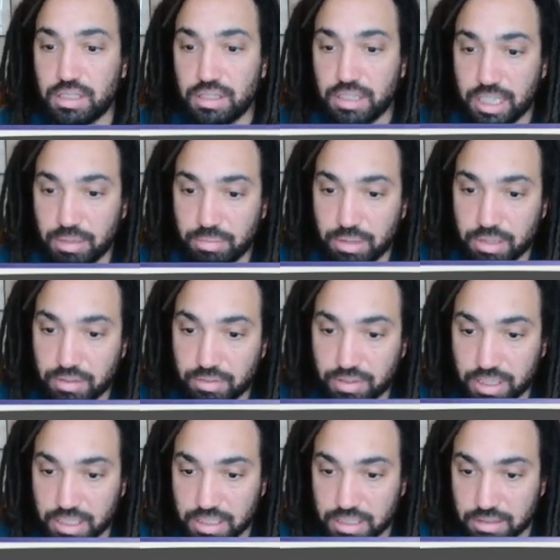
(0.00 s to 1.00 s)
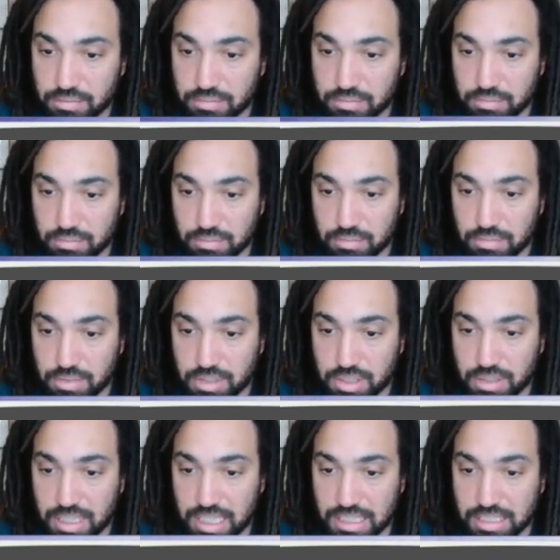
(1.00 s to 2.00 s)
Okay, perfect.
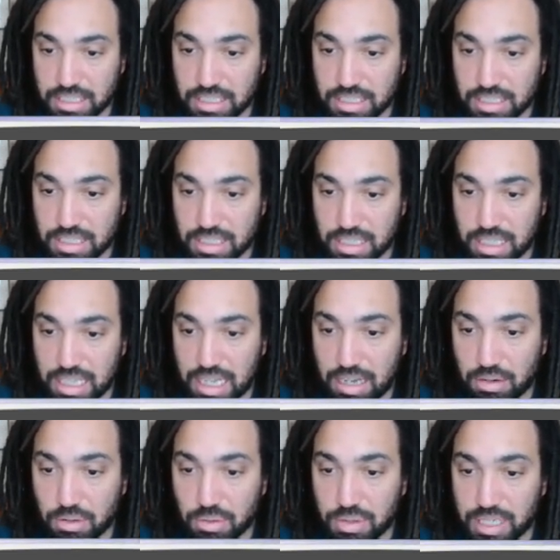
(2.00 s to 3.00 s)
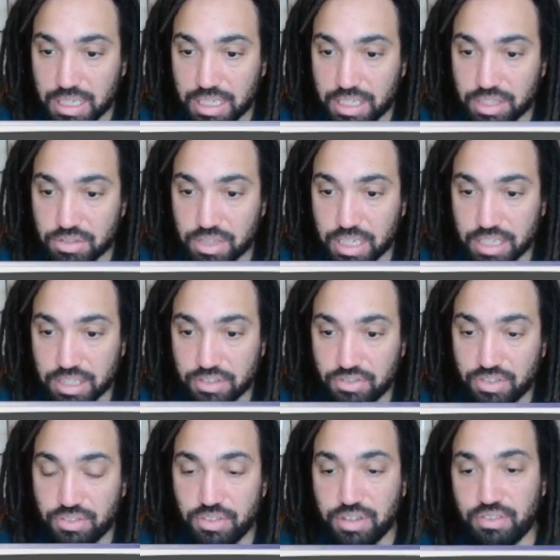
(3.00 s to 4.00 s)
So that's how quickly it drains,
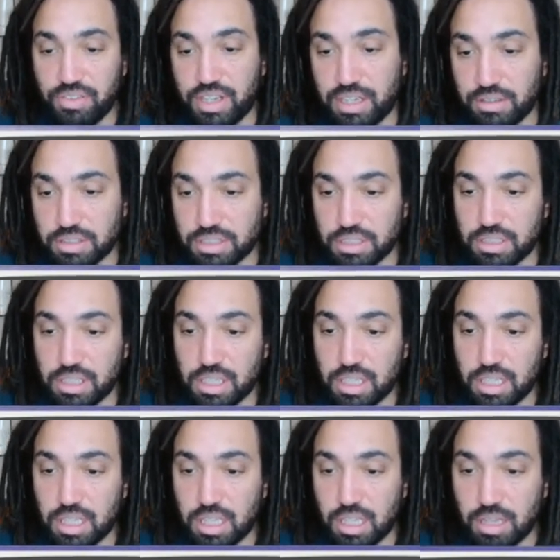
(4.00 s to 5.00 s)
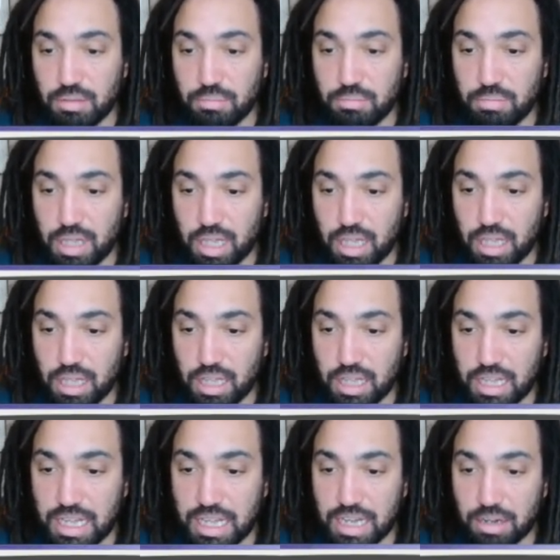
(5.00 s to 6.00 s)
50,000
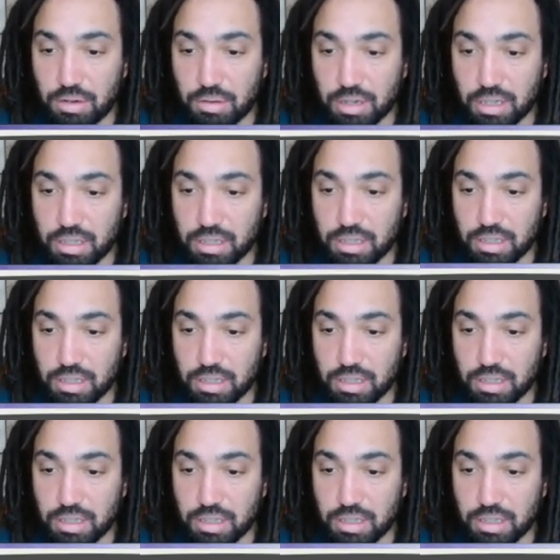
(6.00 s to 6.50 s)
per hour.